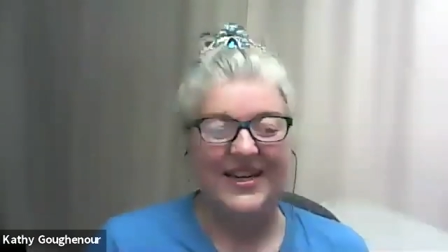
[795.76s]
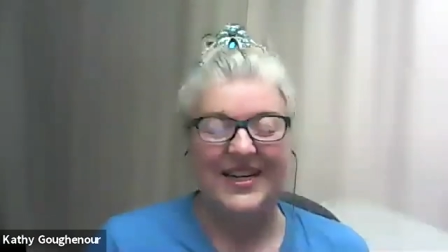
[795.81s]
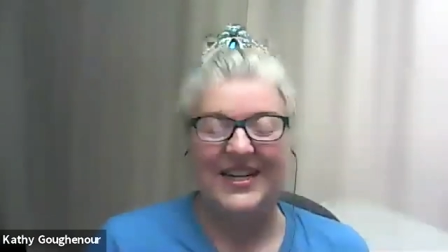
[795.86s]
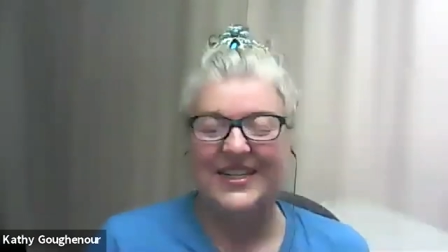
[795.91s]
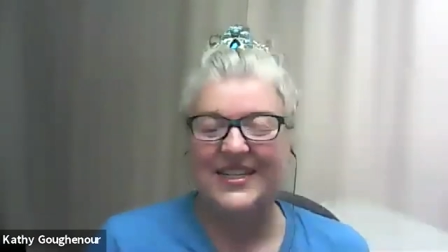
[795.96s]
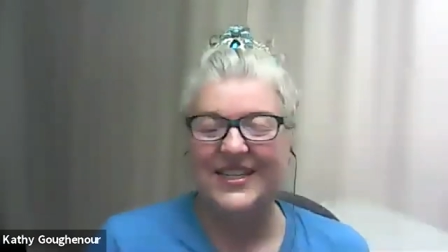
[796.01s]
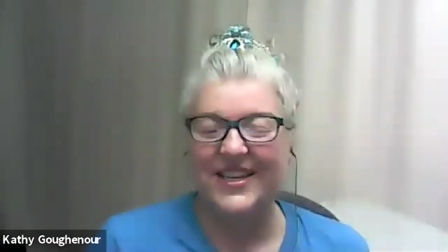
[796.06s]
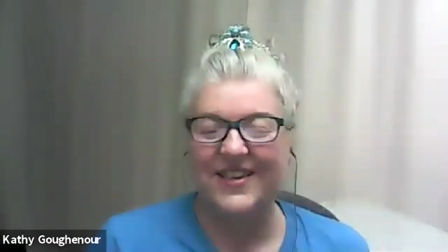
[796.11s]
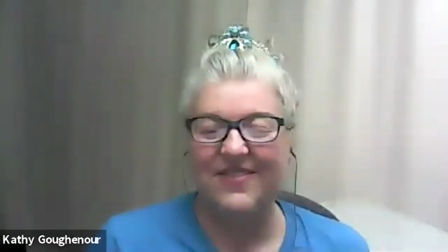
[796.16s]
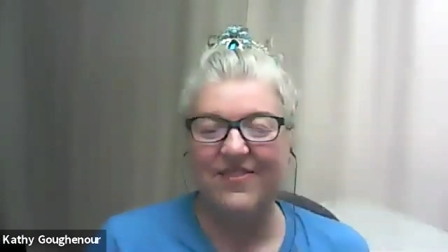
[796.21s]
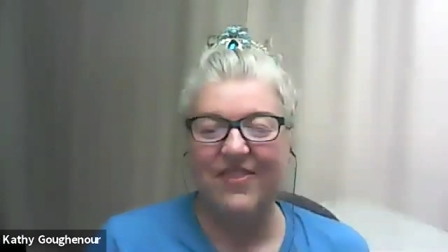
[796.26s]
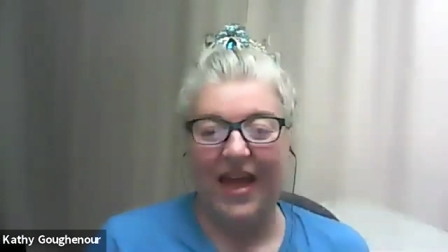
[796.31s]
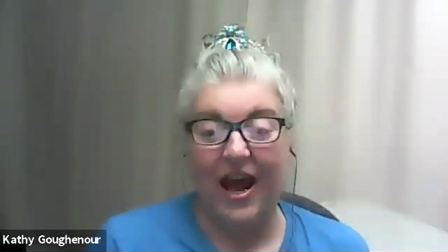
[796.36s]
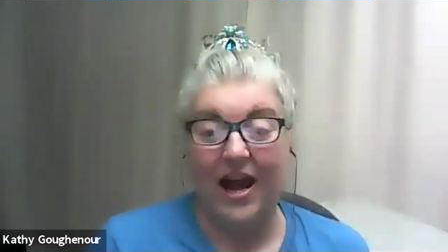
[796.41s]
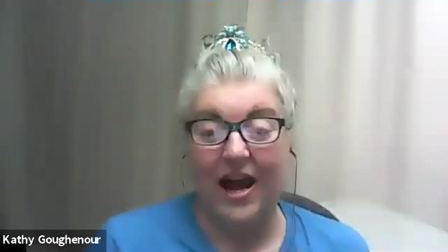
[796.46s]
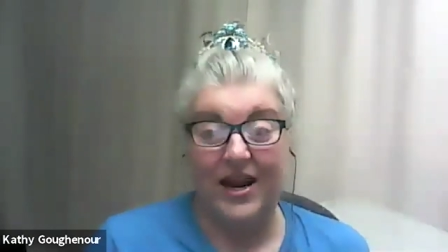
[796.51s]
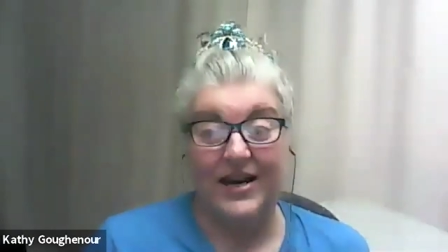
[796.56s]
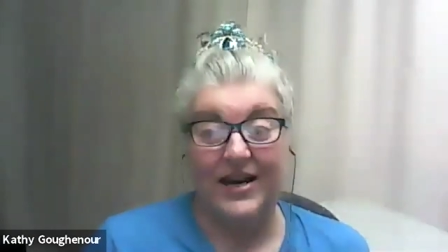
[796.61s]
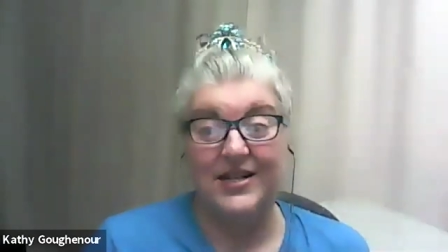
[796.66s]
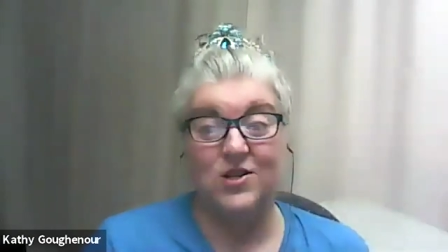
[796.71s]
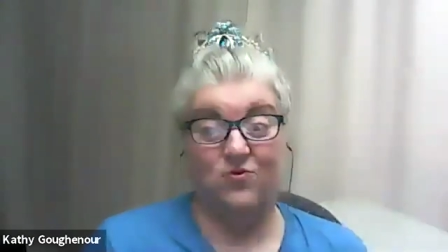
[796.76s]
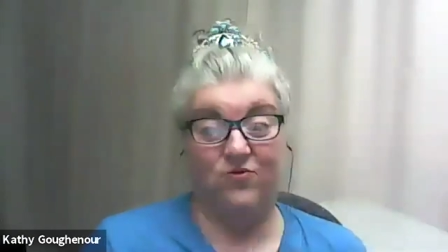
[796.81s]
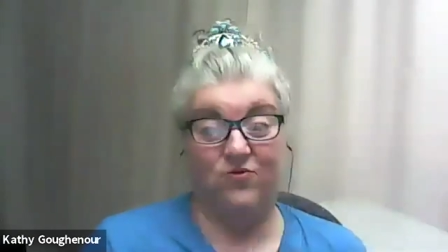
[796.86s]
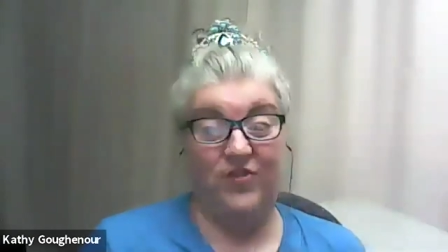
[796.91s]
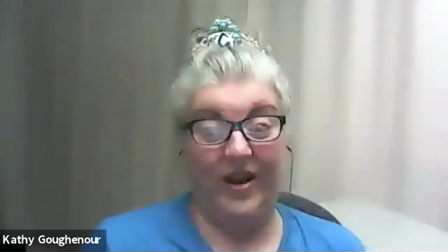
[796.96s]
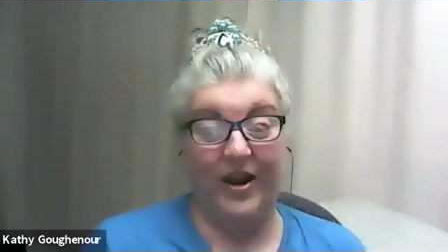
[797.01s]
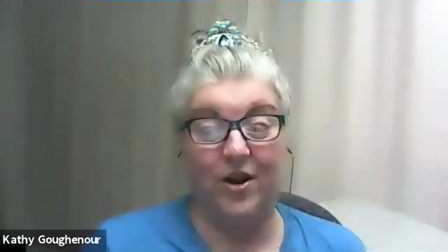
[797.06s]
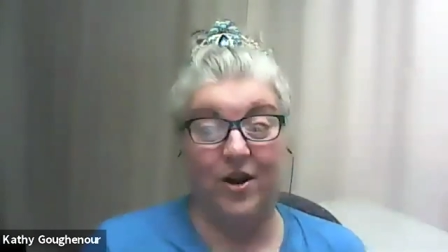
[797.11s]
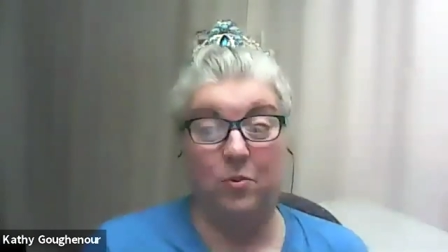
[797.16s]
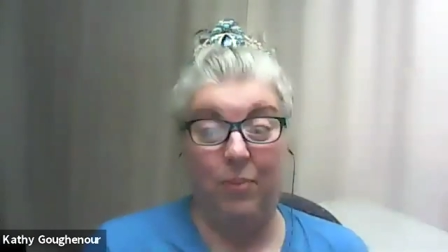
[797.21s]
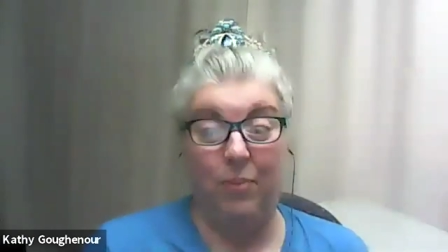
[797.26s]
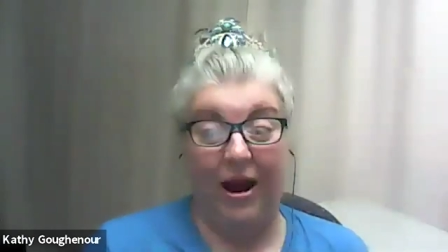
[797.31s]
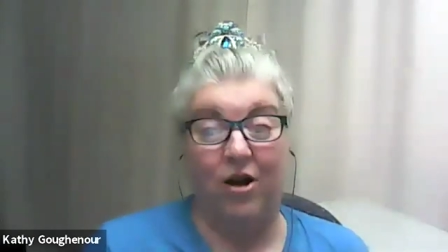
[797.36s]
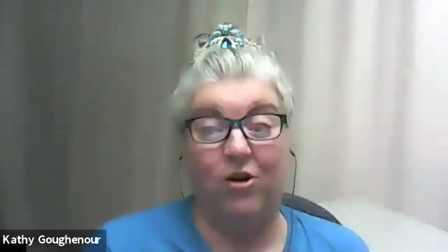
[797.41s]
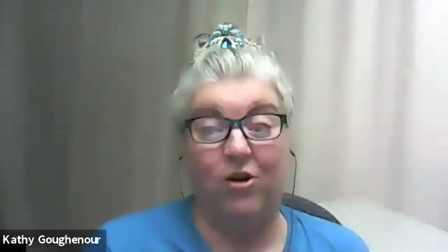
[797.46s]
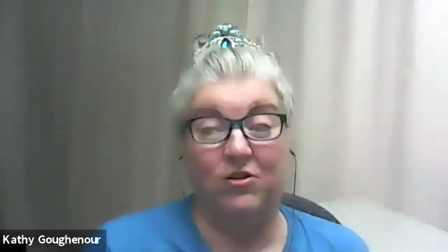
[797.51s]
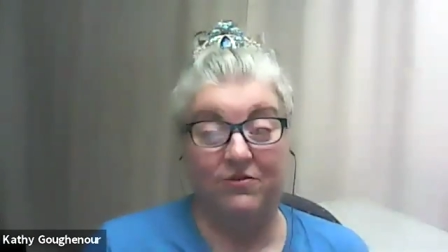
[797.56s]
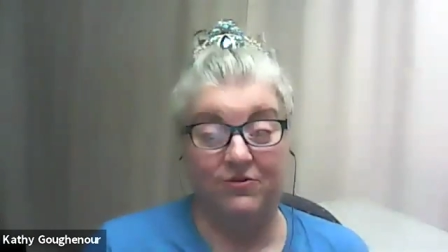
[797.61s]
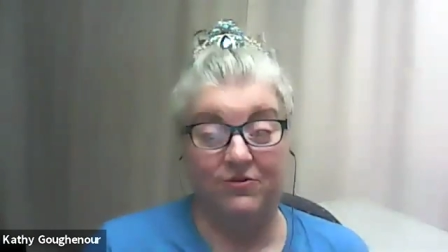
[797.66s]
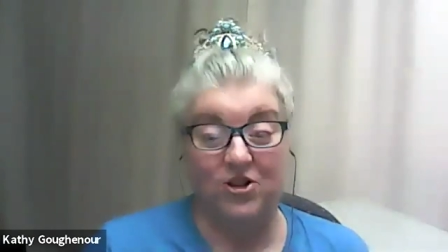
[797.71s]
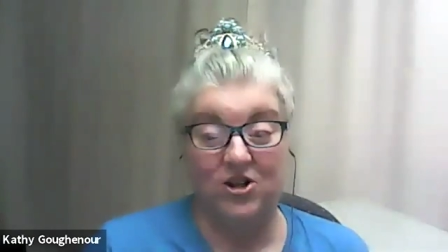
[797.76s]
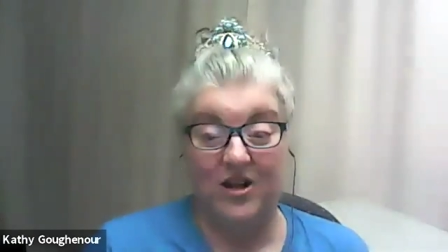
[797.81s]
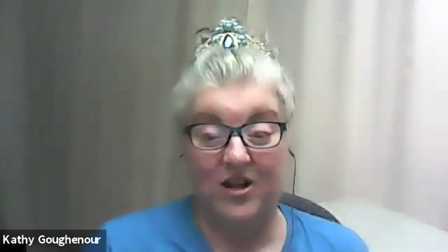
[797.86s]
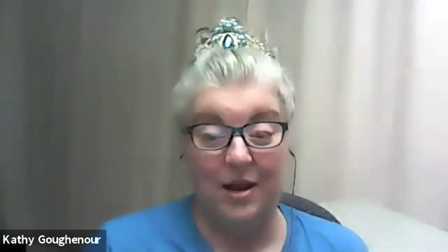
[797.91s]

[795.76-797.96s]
isn't that and it's very powerful.